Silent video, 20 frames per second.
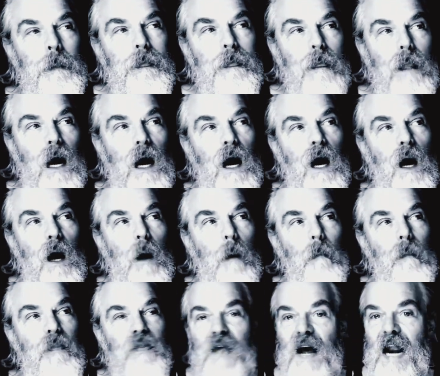
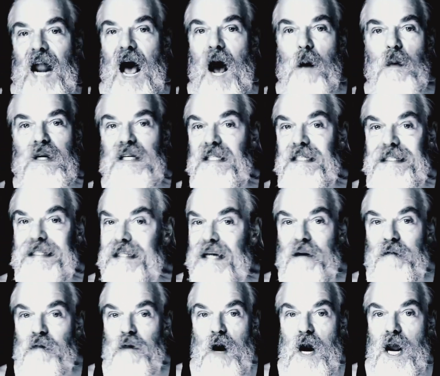that I was
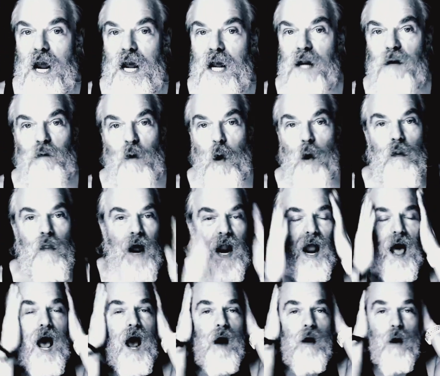different or
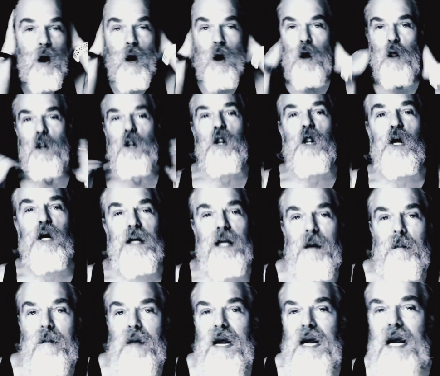that look at
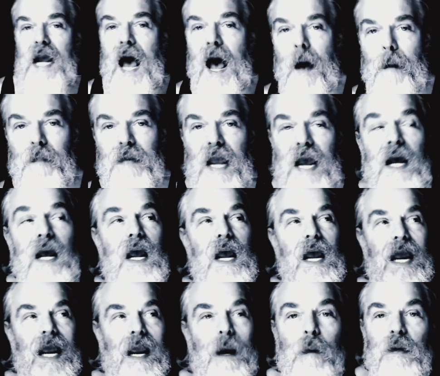me, I'm gay.
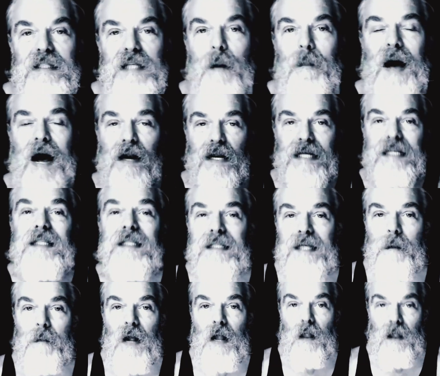It was about
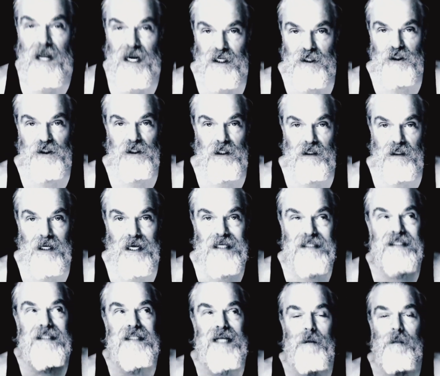assimilating
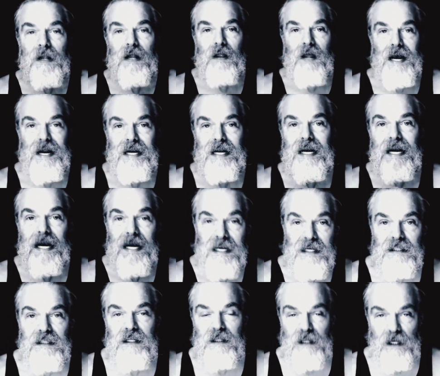
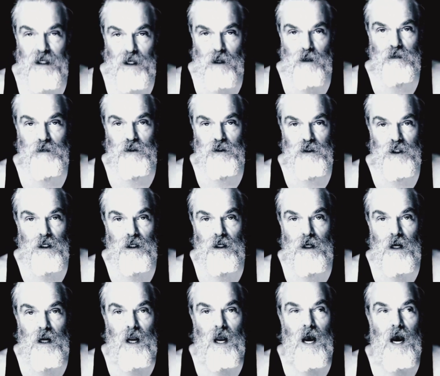into the culture,
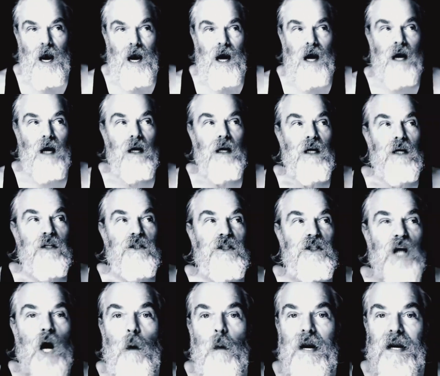
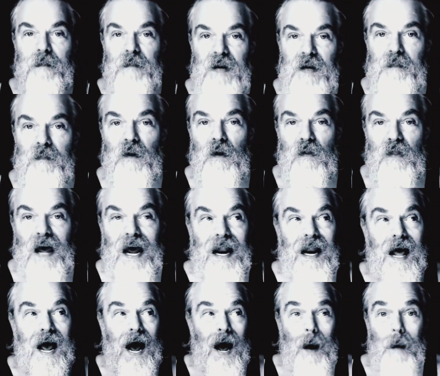showing people that
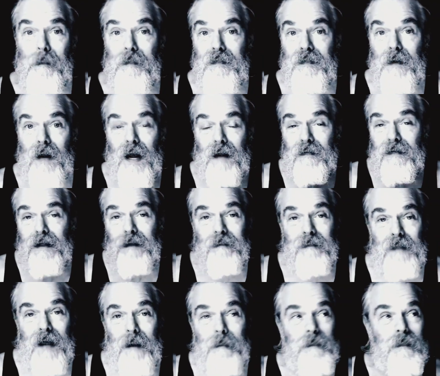
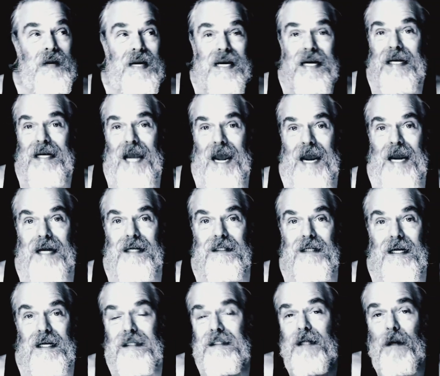that being gay
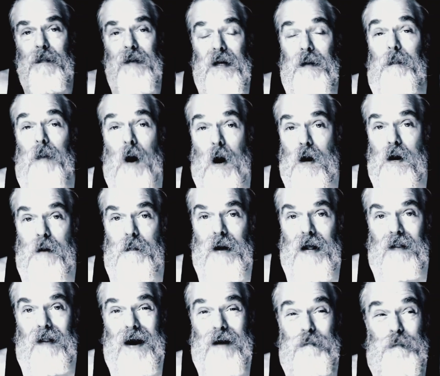is a big part of my
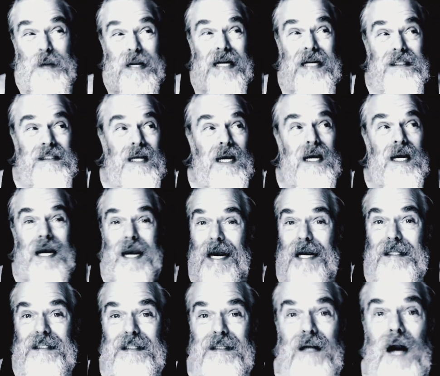life, but
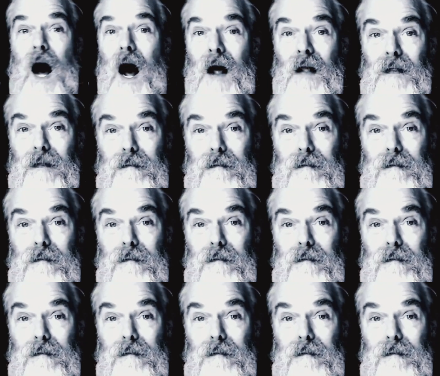it's not